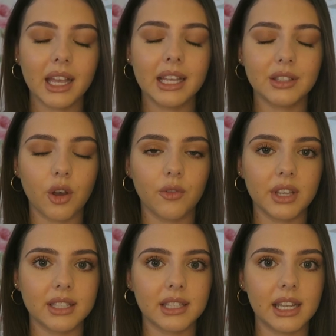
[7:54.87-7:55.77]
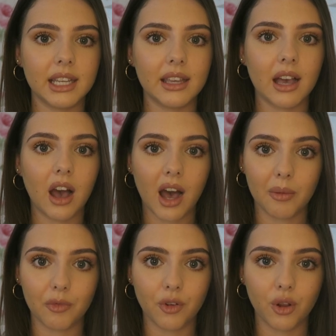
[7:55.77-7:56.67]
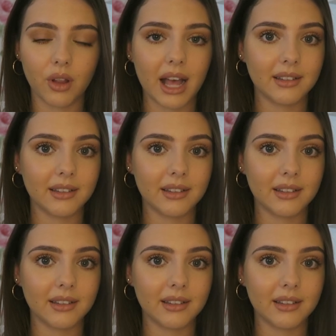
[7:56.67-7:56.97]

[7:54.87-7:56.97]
it's obviously harmful